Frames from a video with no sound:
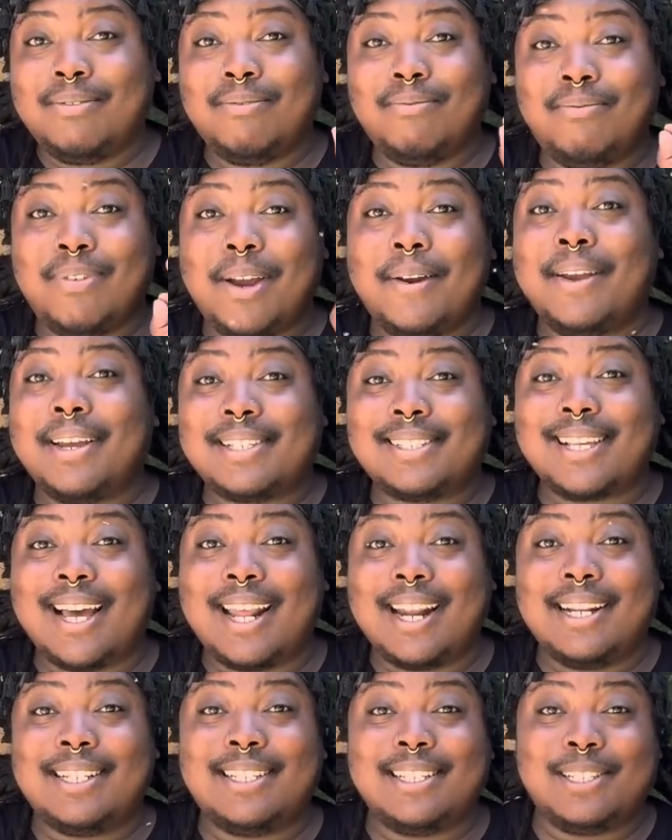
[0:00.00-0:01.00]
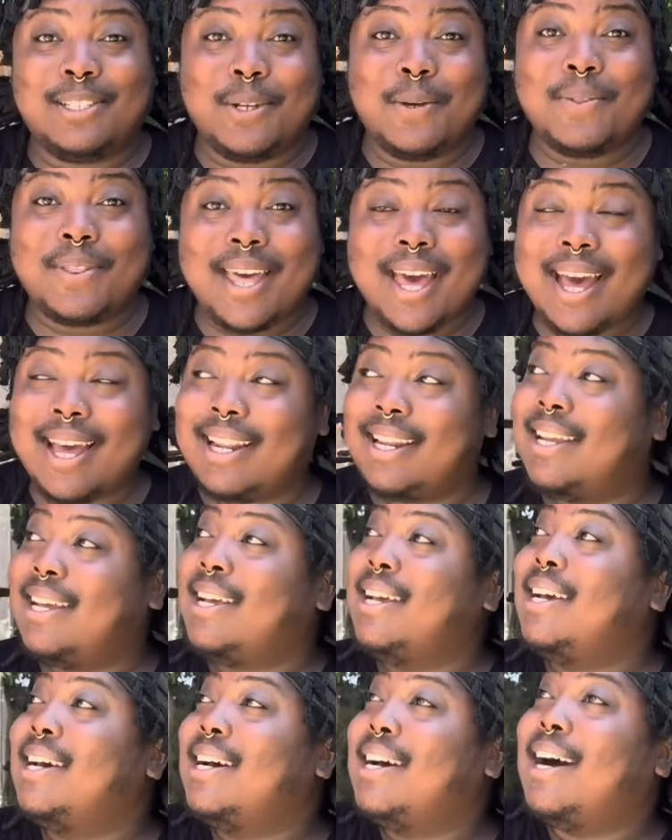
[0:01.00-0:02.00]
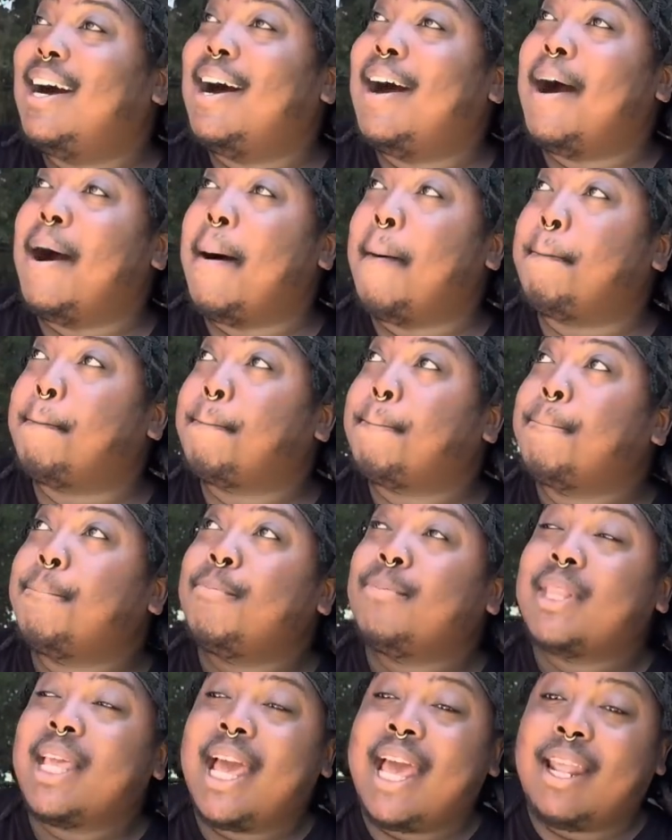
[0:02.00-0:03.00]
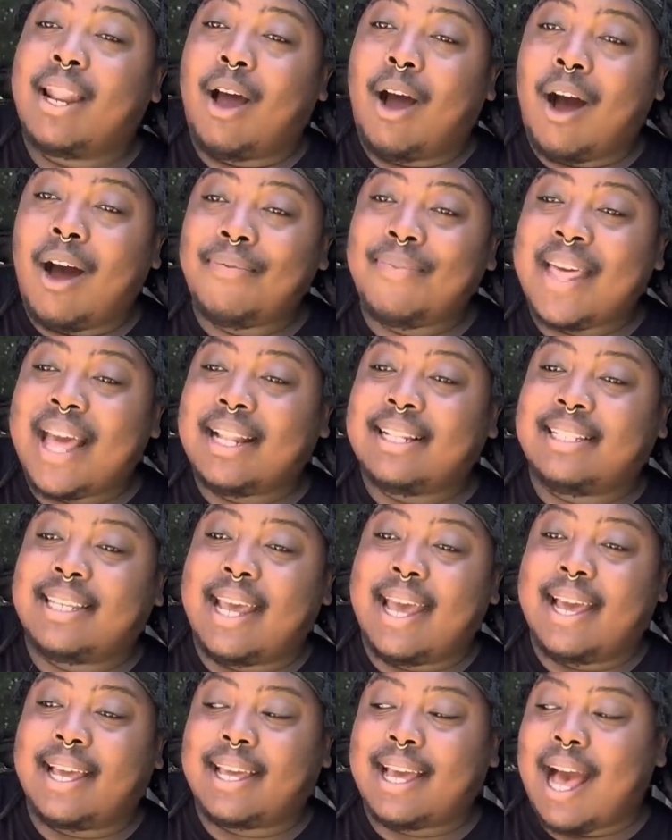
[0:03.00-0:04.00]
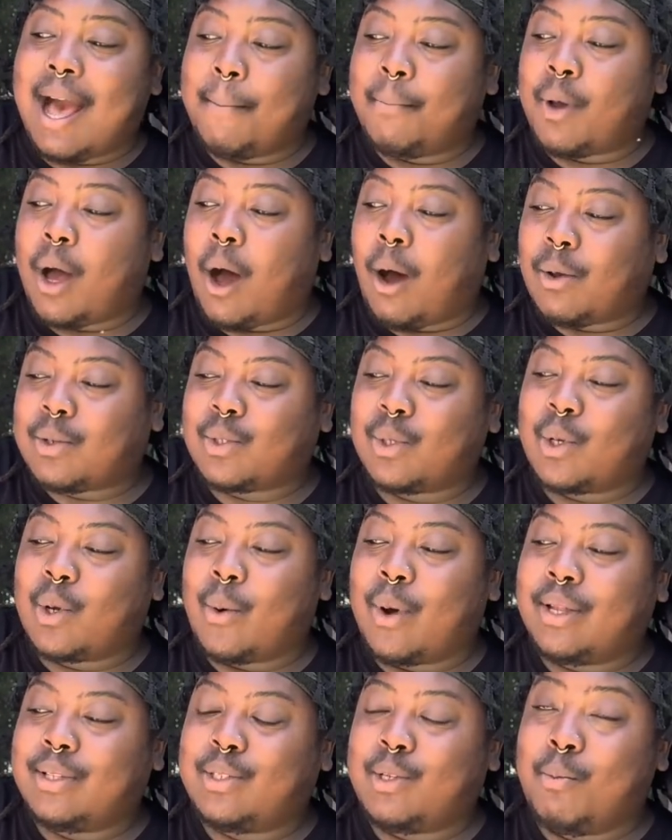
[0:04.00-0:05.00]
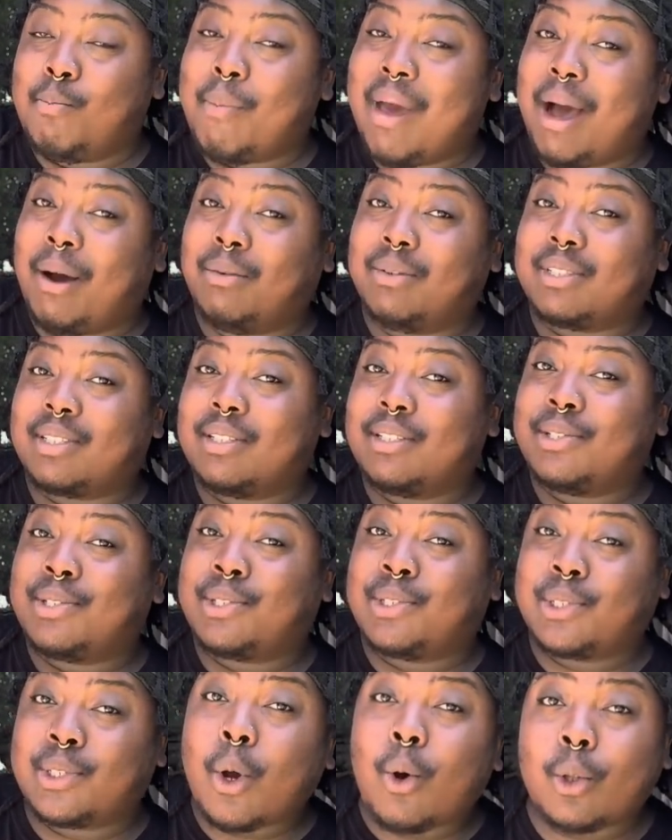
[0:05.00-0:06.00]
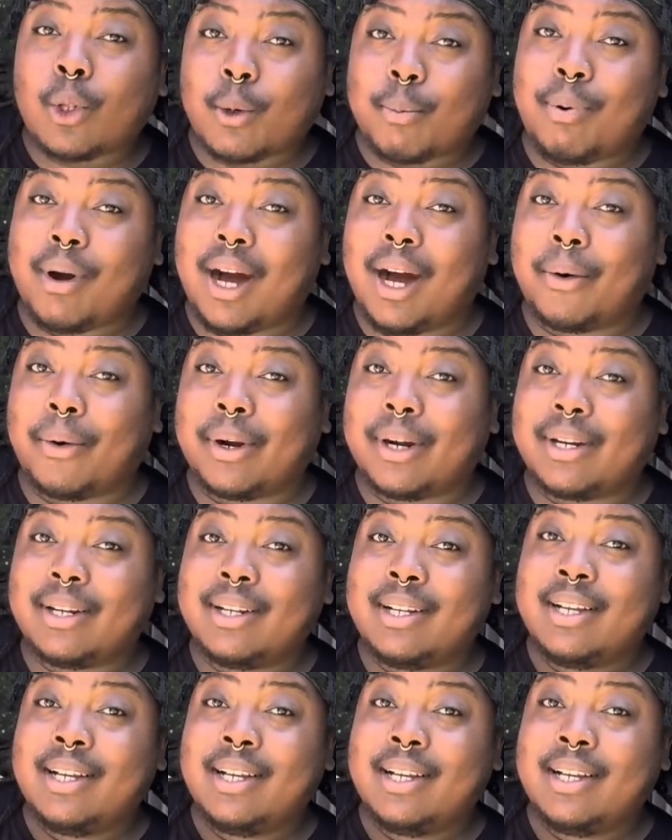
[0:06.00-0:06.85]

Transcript: very excited to do that. And on that deck, I'm also going to mount solar power.